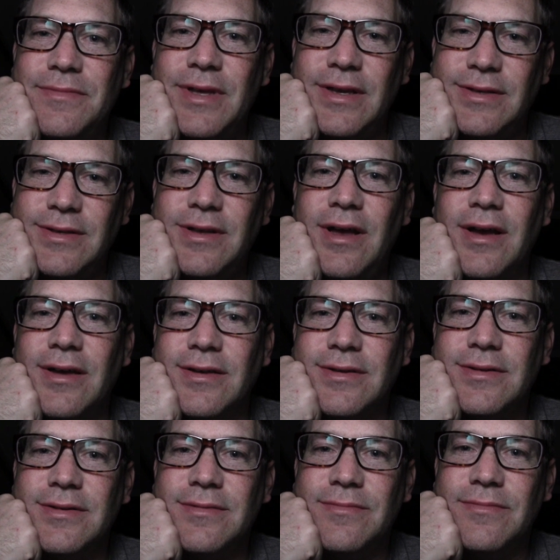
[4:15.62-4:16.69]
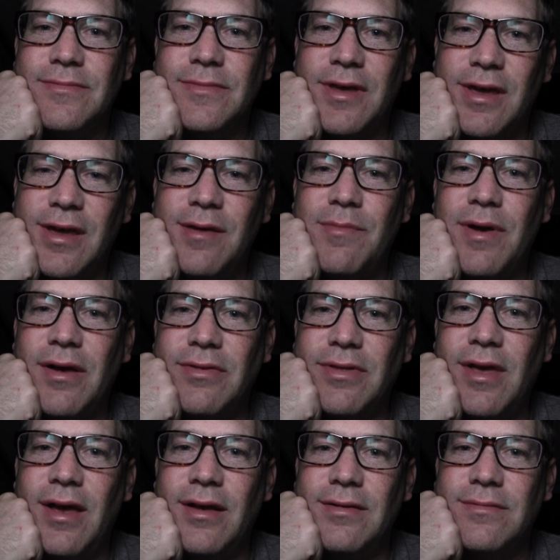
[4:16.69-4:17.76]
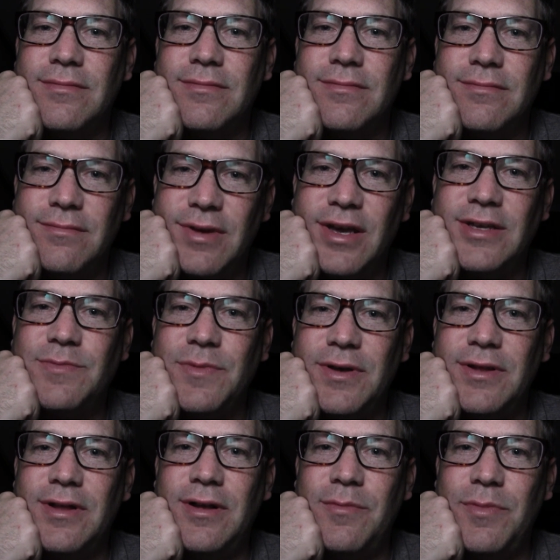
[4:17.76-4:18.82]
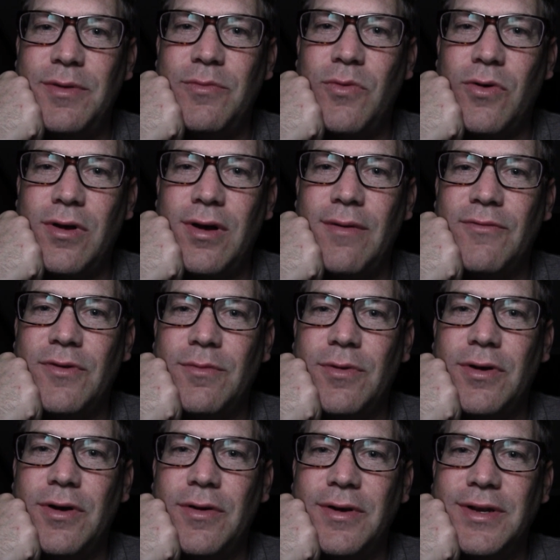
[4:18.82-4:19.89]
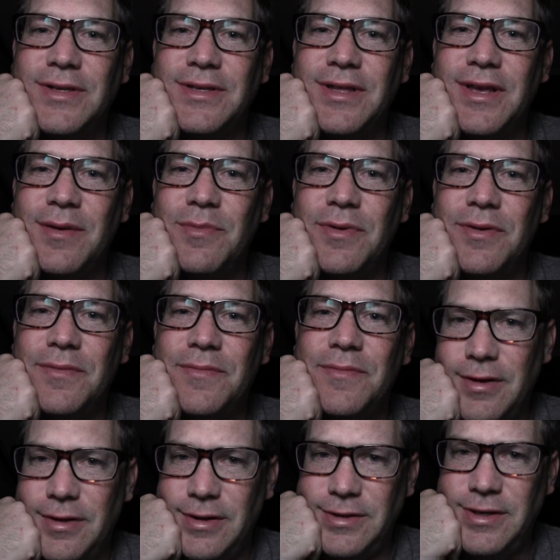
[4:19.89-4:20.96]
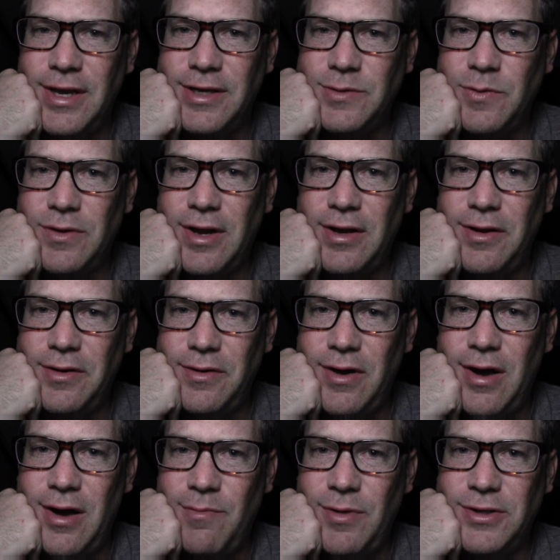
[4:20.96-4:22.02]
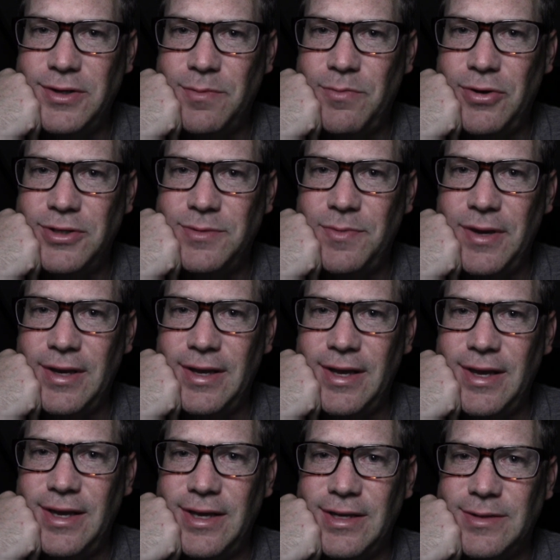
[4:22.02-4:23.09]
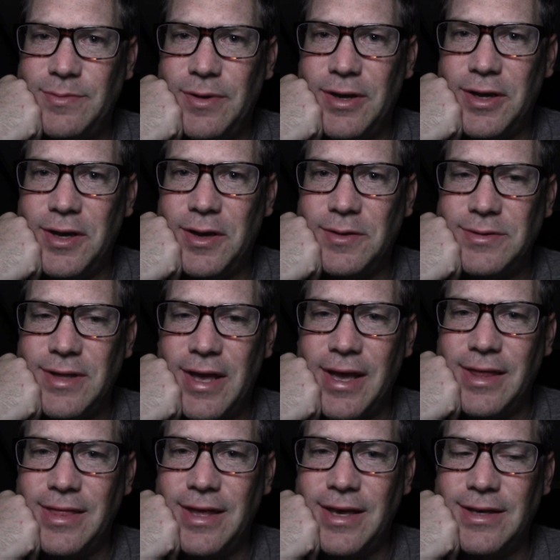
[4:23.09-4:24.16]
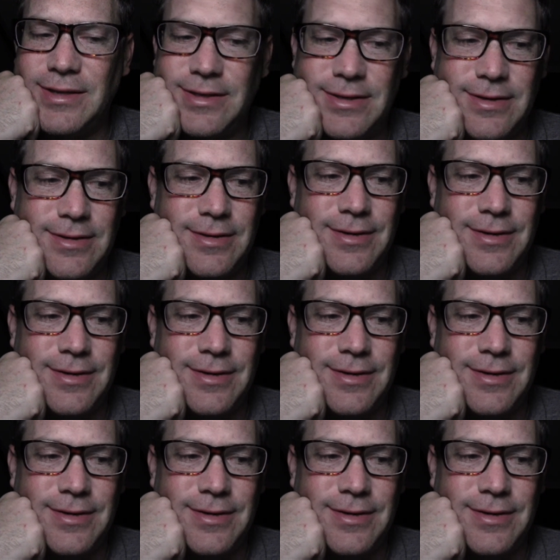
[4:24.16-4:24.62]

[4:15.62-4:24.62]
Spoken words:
That's nice. Thinking about that makes me a little bit more comfortable going to sleep. This next one, I don't know how much it puts me at ease, but it goes like this.